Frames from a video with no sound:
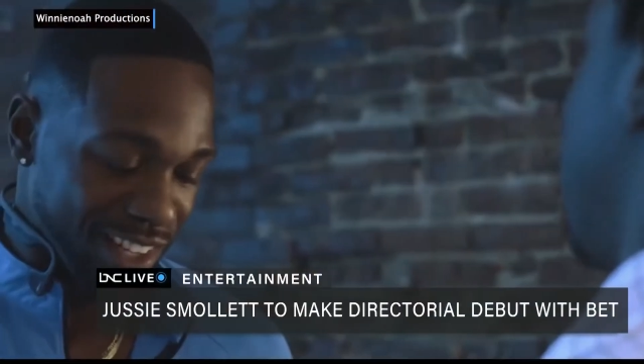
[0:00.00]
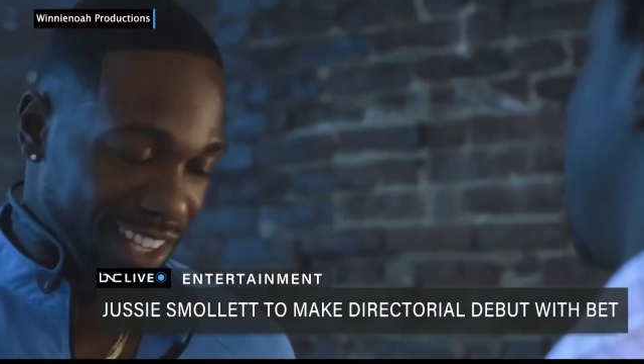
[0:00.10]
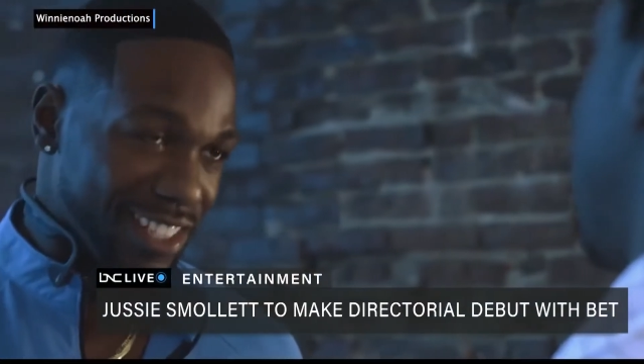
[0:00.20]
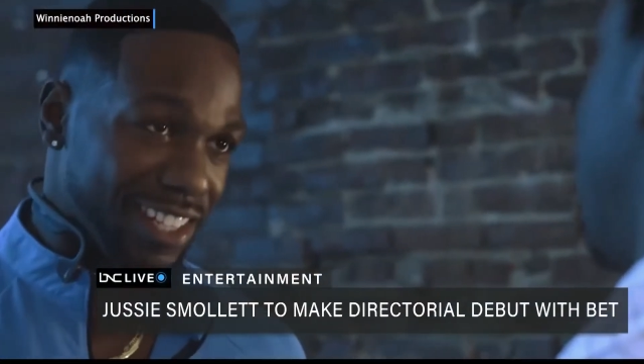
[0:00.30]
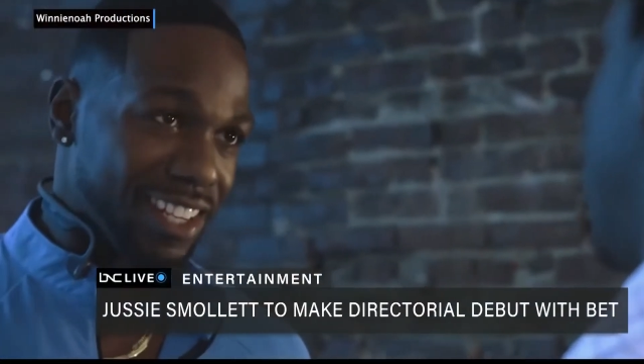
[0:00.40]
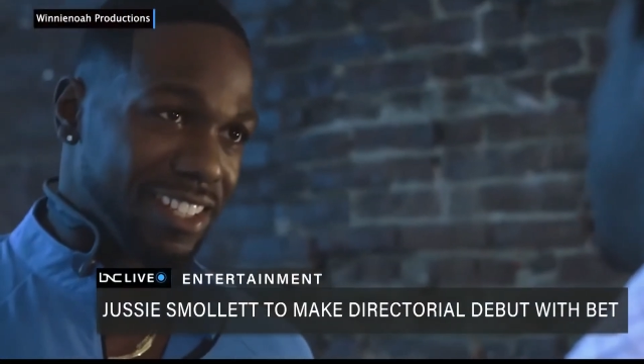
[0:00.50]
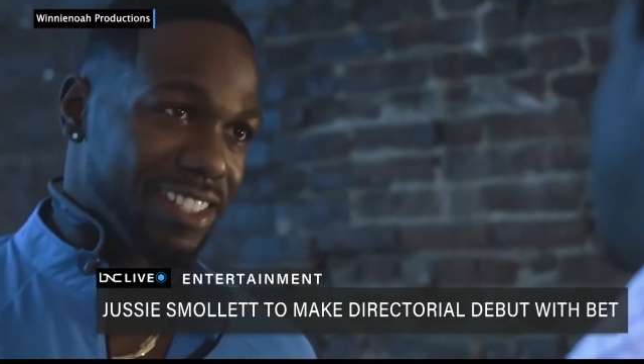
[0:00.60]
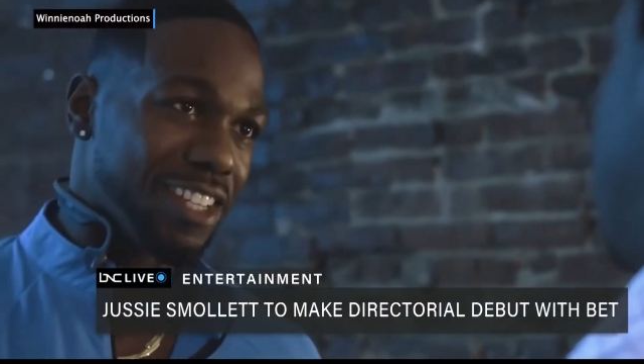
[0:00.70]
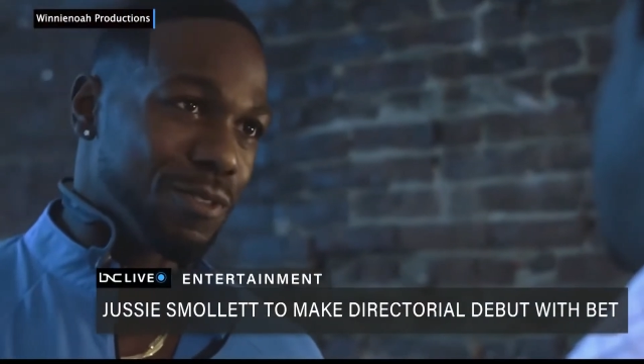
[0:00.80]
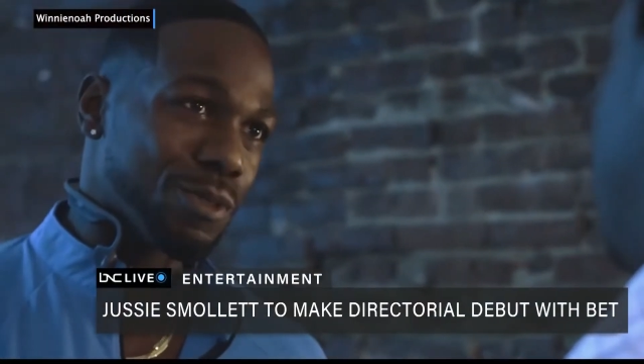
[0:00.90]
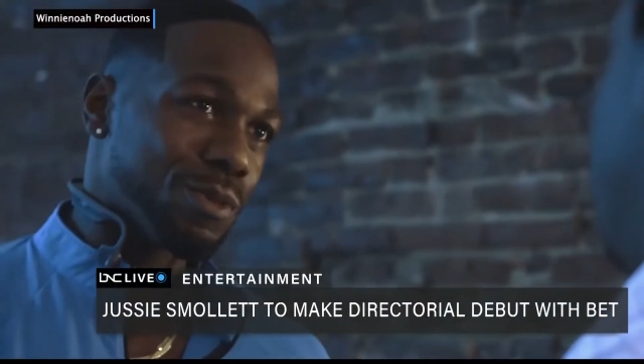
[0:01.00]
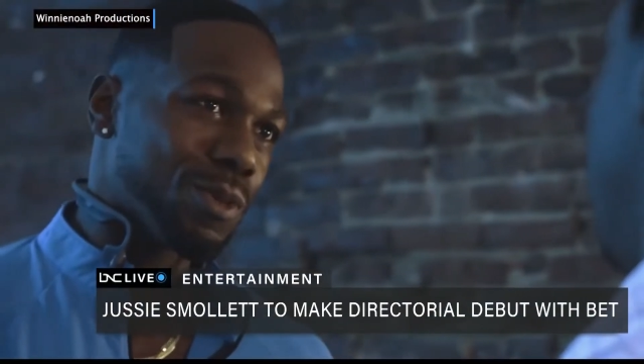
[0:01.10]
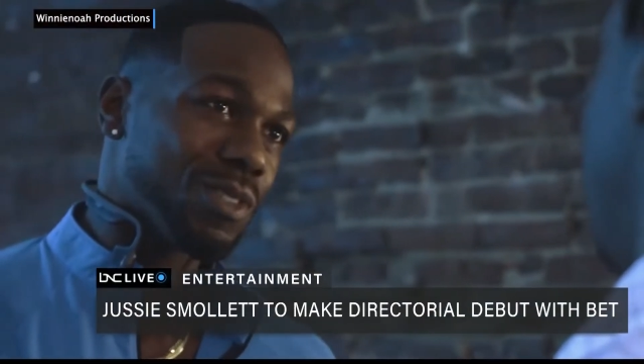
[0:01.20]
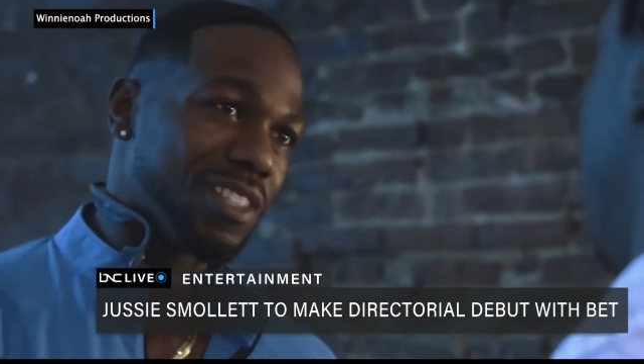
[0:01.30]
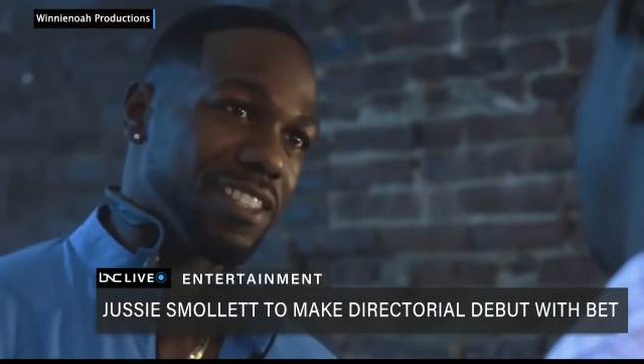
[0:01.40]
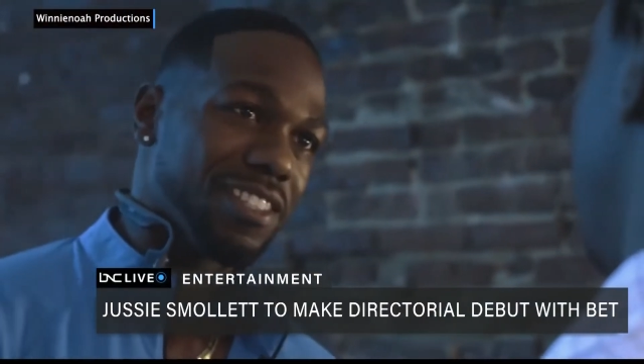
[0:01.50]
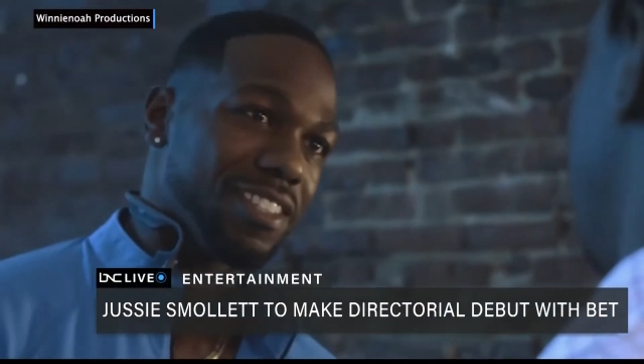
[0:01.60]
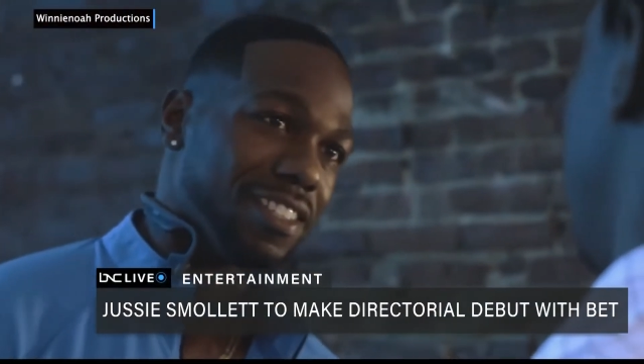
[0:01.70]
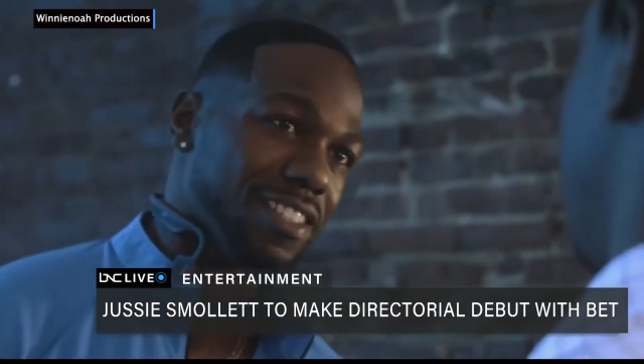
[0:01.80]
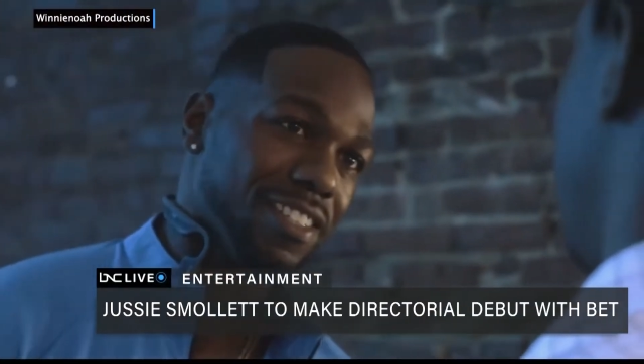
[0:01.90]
James Earl Hardy, and it's